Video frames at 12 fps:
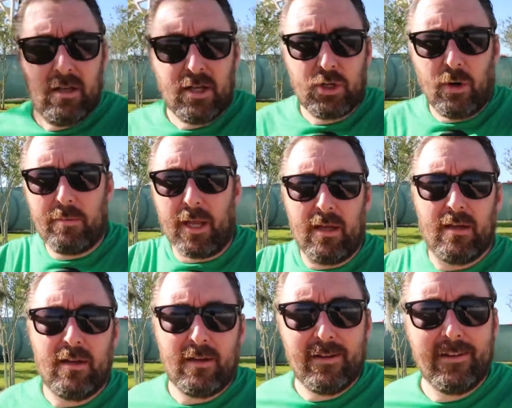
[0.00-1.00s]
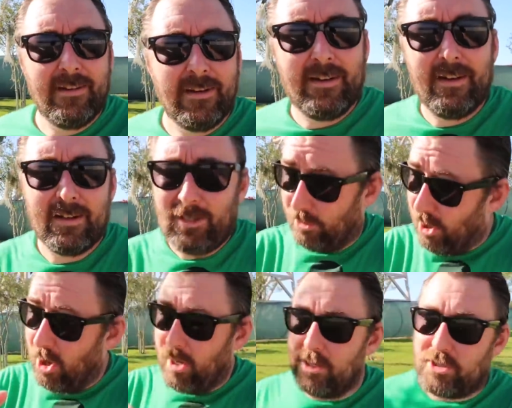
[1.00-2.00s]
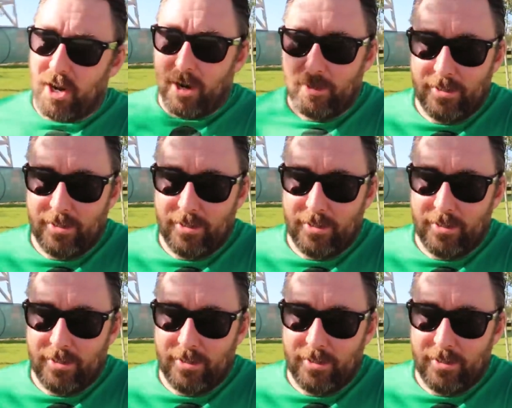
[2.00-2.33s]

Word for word: Join me. A long intro.